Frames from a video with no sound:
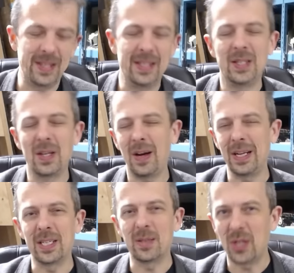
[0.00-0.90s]
this is
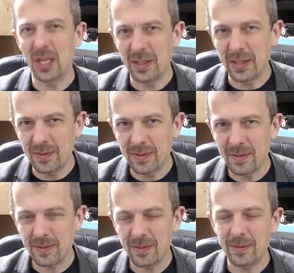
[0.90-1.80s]
highly subjective.
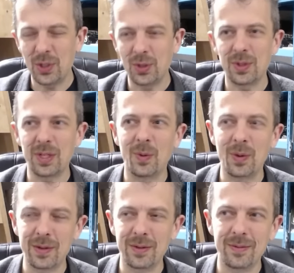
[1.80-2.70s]
I'm sure
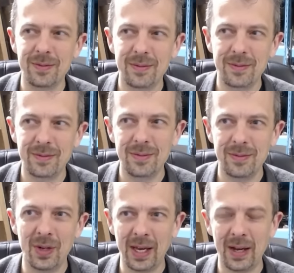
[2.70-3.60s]
someone could
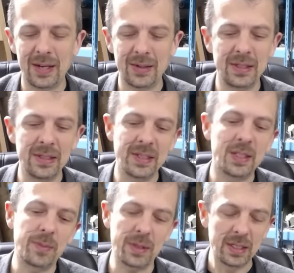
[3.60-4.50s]
work out how to do
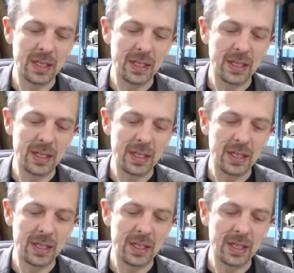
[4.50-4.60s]
this, but